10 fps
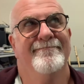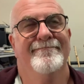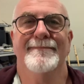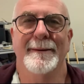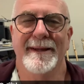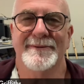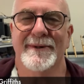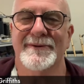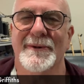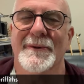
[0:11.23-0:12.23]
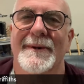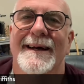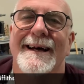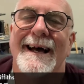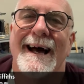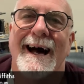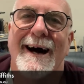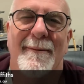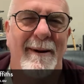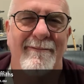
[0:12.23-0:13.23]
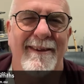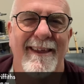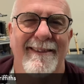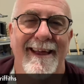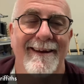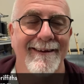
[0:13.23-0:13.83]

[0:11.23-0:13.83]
Maybe that's what it's called. I might rethink that.